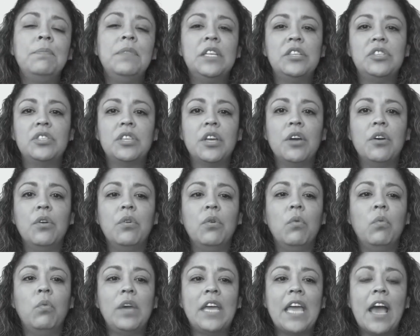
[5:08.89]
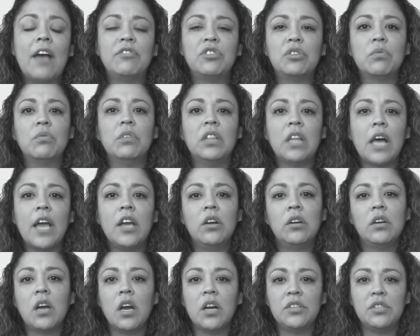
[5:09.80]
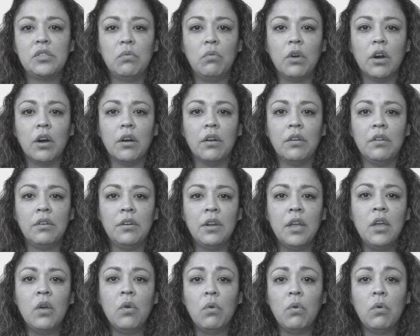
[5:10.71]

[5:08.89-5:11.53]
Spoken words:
So we have to rely on God's word.